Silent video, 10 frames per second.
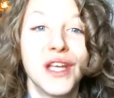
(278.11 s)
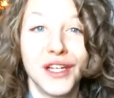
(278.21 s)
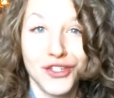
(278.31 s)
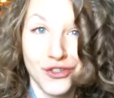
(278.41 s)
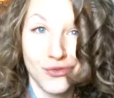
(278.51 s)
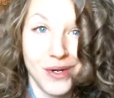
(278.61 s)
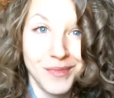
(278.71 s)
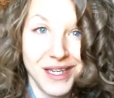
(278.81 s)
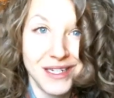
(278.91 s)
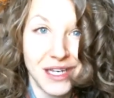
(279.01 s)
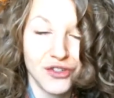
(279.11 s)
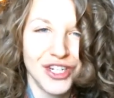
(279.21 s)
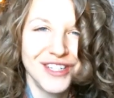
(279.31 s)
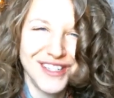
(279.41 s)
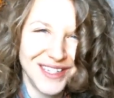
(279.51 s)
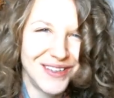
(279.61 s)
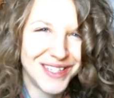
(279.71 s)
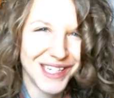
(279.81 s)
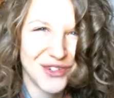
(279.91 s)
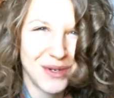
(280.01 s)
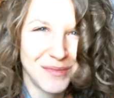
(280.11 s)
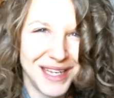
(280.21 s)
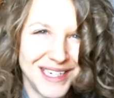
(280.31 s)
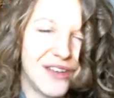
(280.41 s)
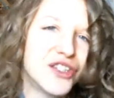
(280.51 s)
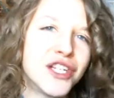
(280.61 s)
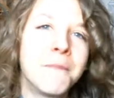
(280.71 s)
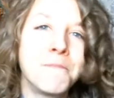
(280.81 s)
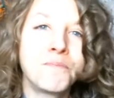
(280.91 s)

extremely intelligent, still is extremely intelligent,